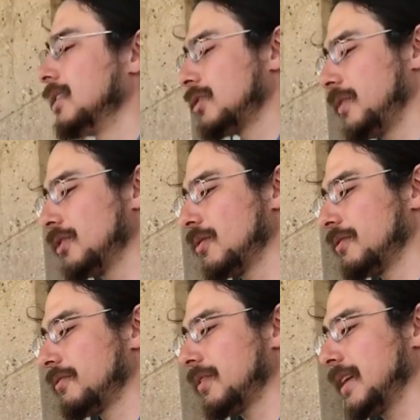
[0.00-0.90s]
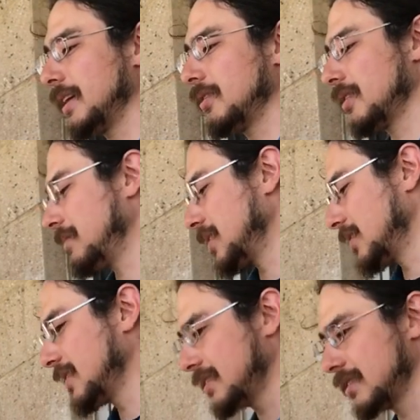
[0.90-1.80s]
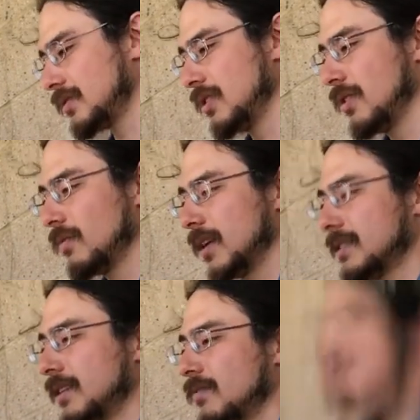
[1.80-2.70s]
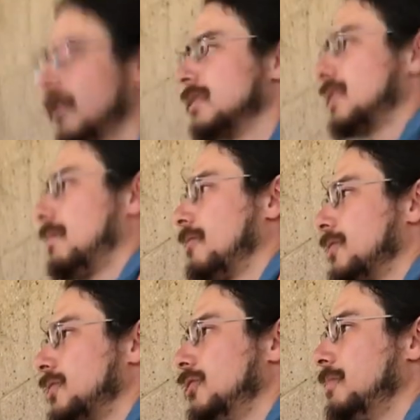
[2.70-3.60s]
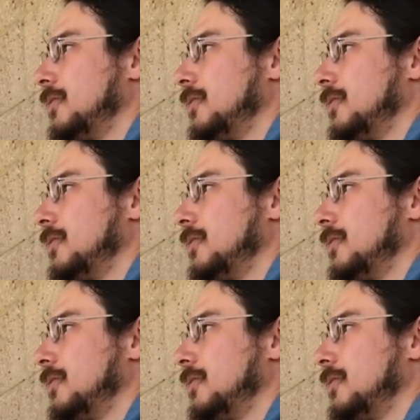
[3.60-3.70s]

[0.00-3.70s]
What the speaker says: So when you go and inflate it, you can imagine this is resting right on top of your tube.